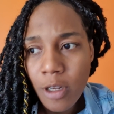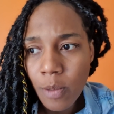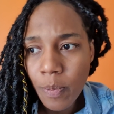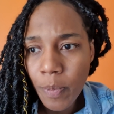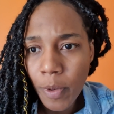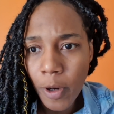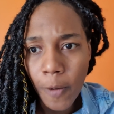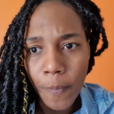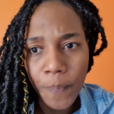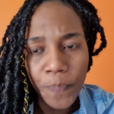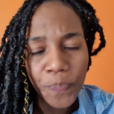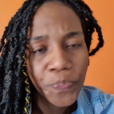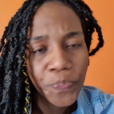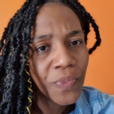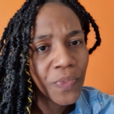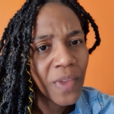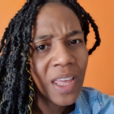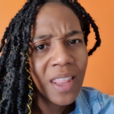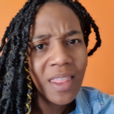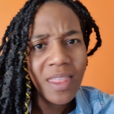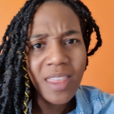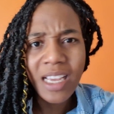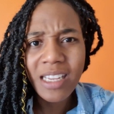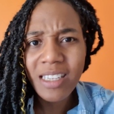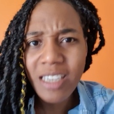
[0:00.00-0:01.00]
But
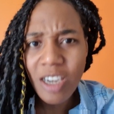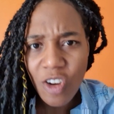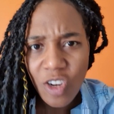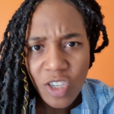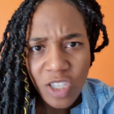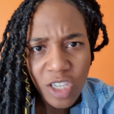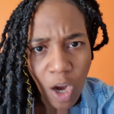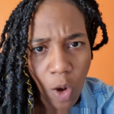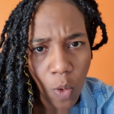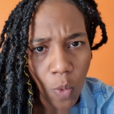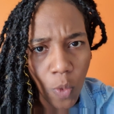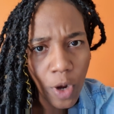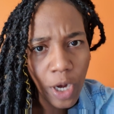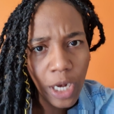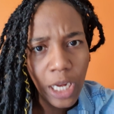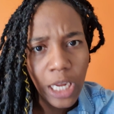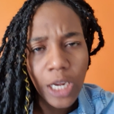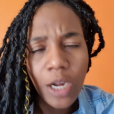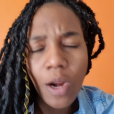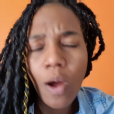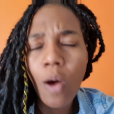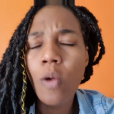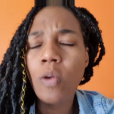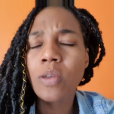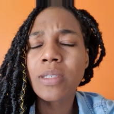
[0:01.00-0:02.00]
things are just not
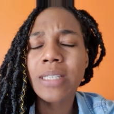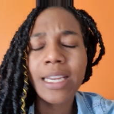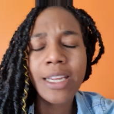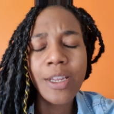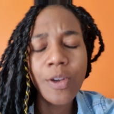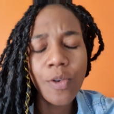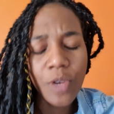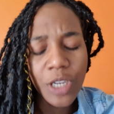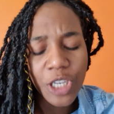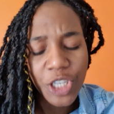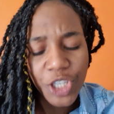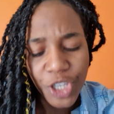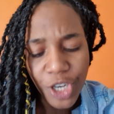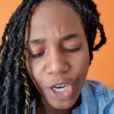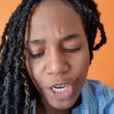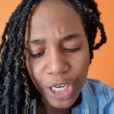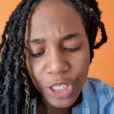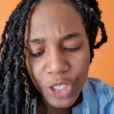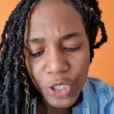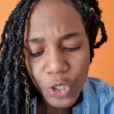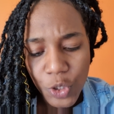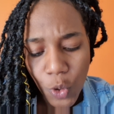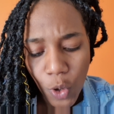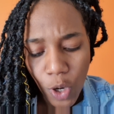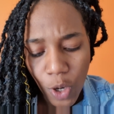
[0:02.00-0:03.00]
working out. And, he shared his
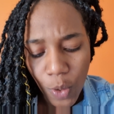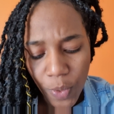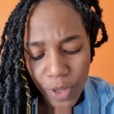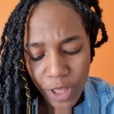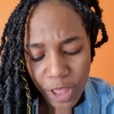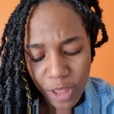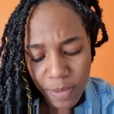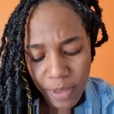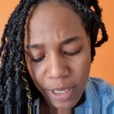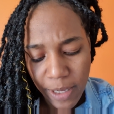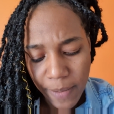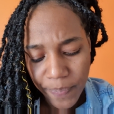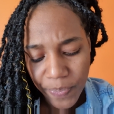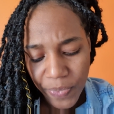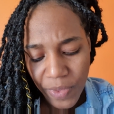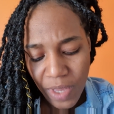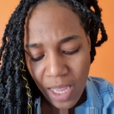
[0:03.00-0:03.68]
story with me.